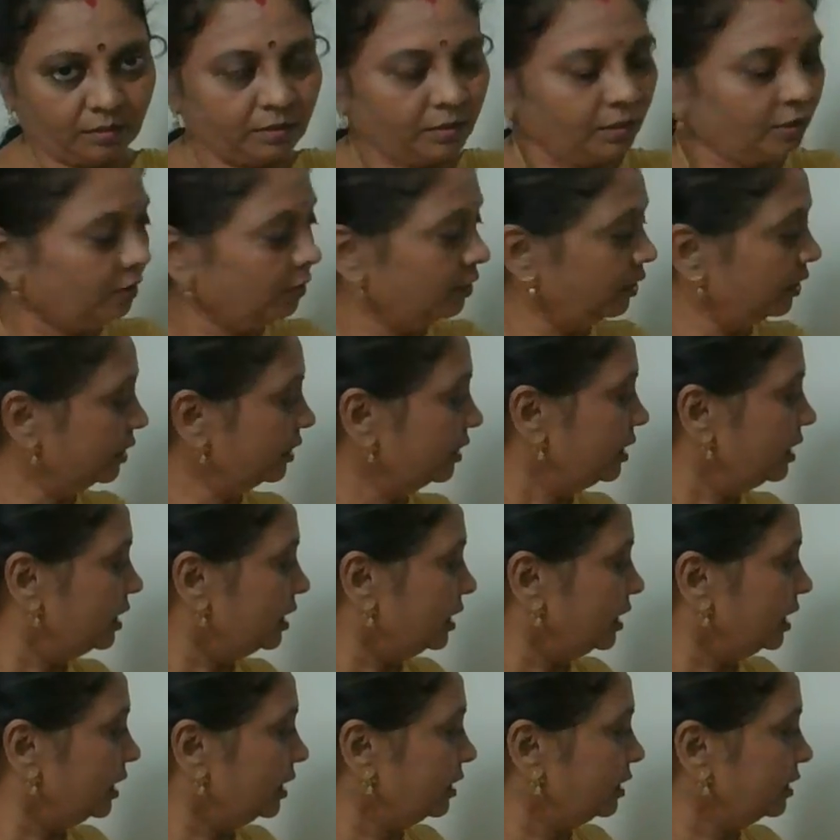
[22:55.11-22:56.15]
Or
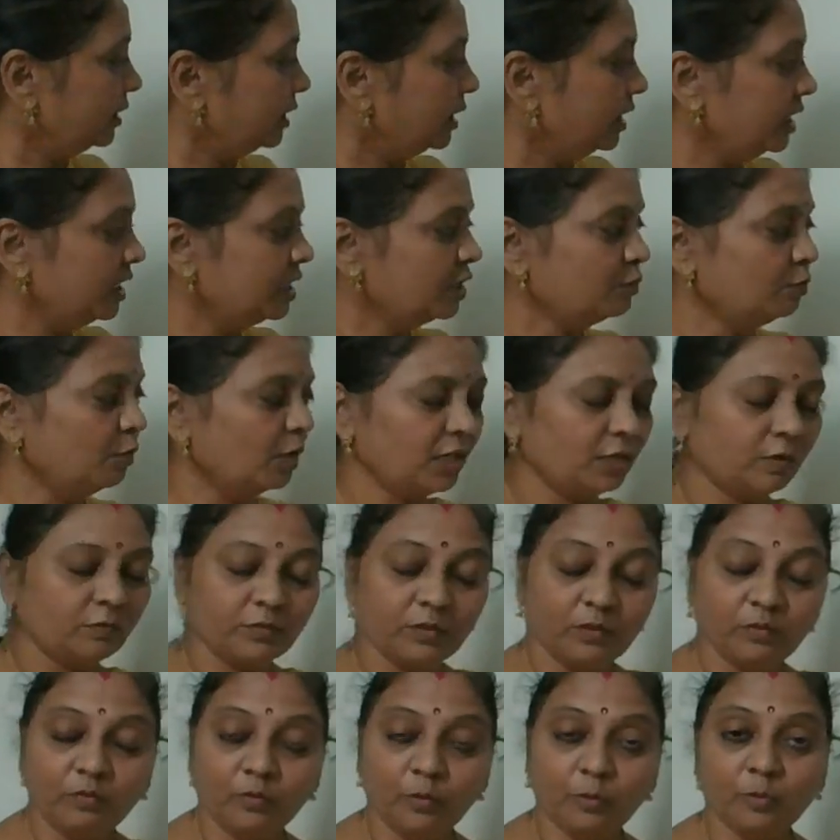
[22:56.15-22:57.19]
he is one of
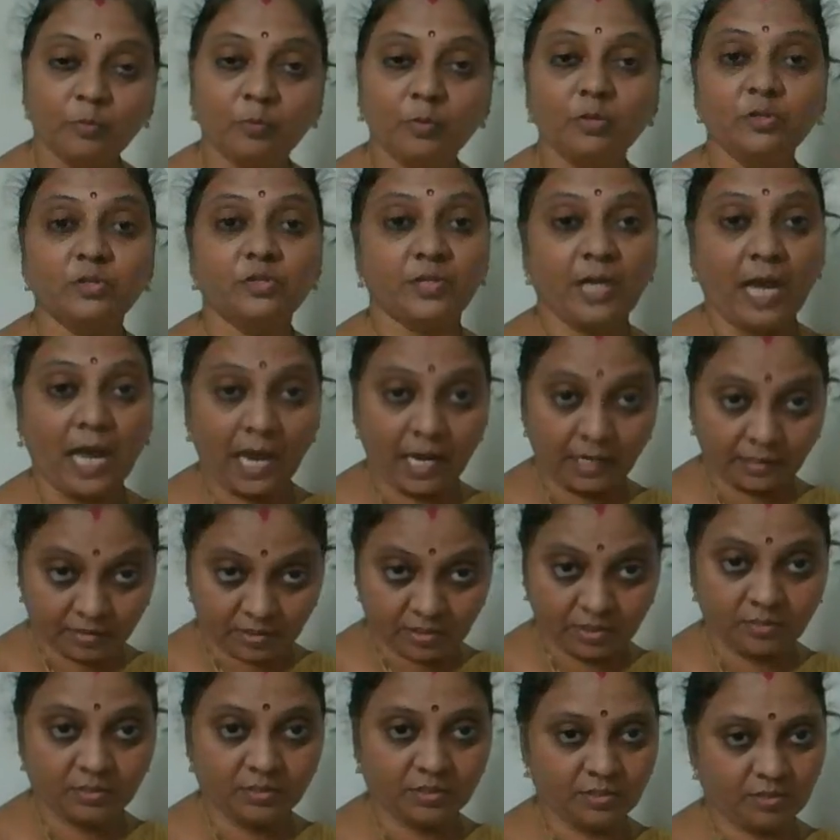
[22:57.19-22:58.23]
the foremost
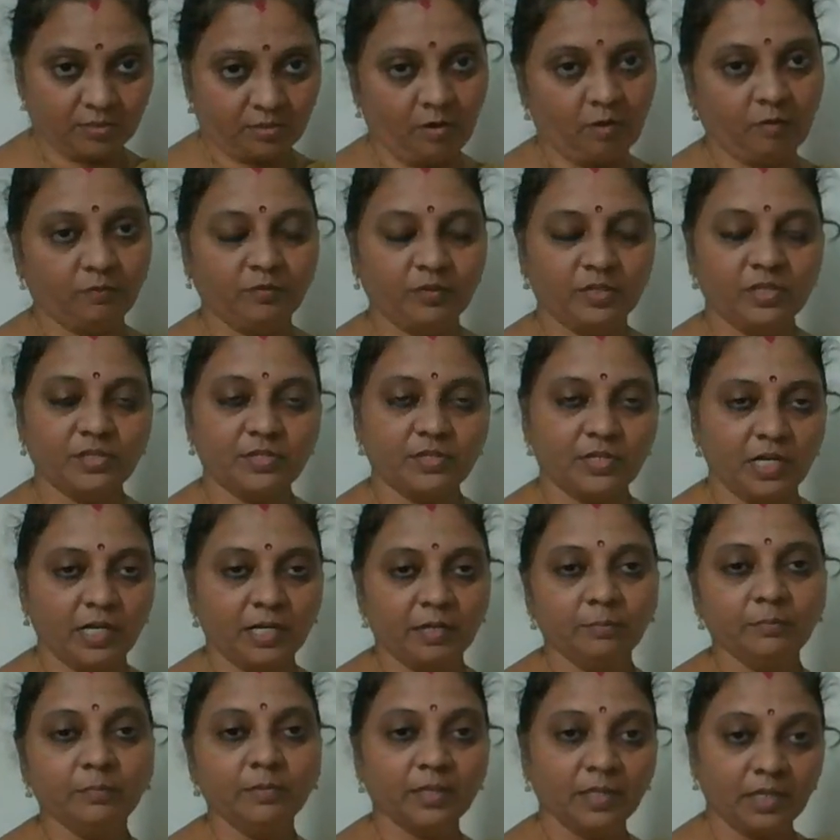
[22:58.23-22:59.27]
actors of his
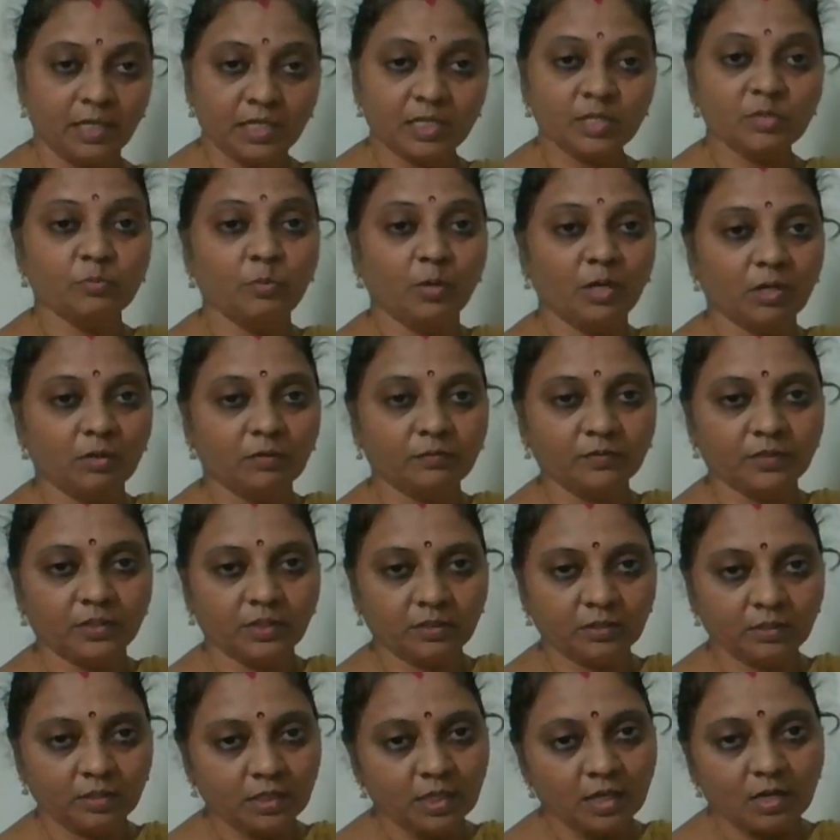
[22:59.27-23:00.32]
time. He is one of
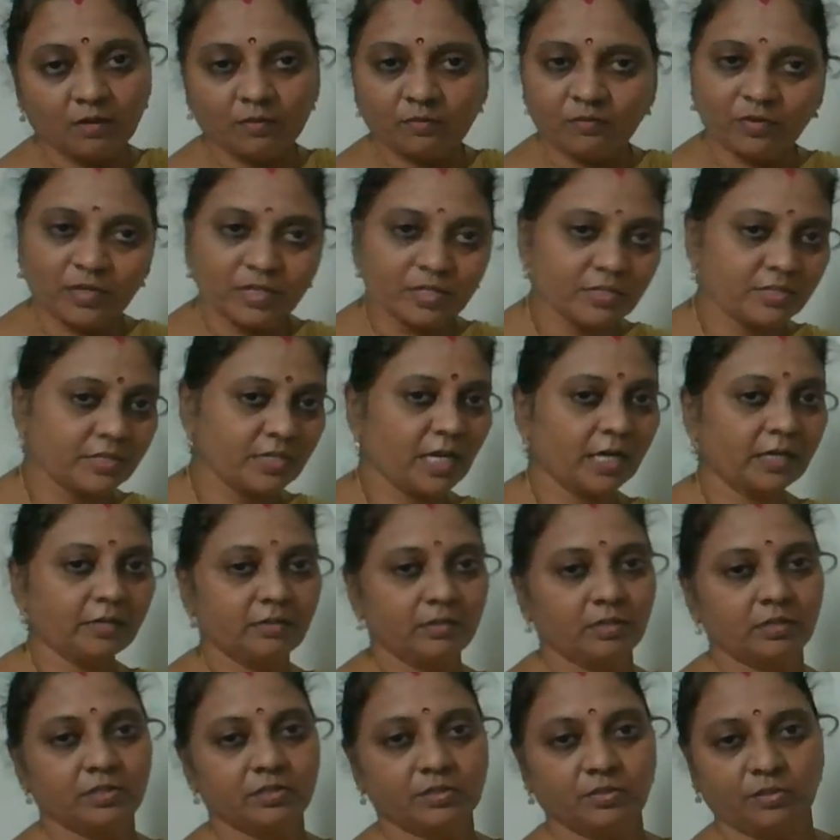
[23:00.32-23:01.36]
the first
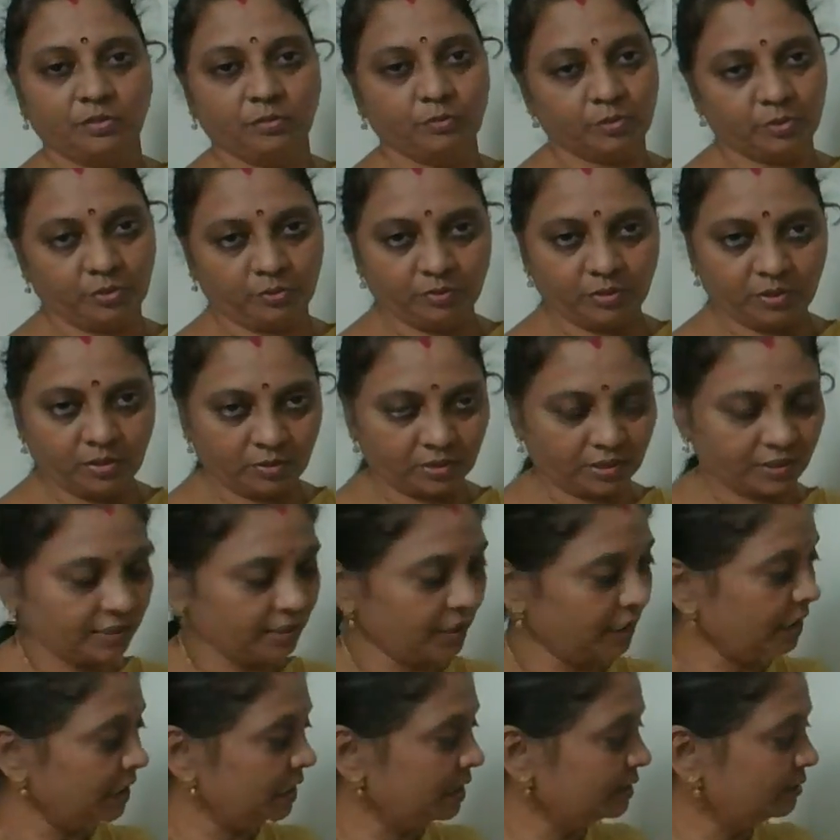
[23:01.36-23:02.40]
actors. You should not
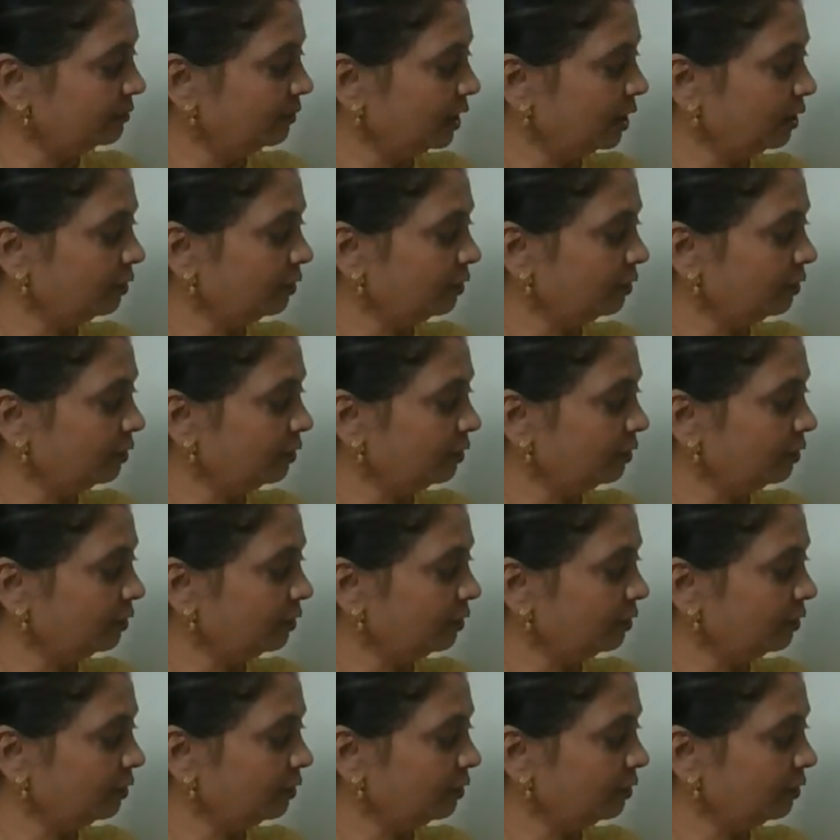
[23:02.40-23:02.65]
say he is one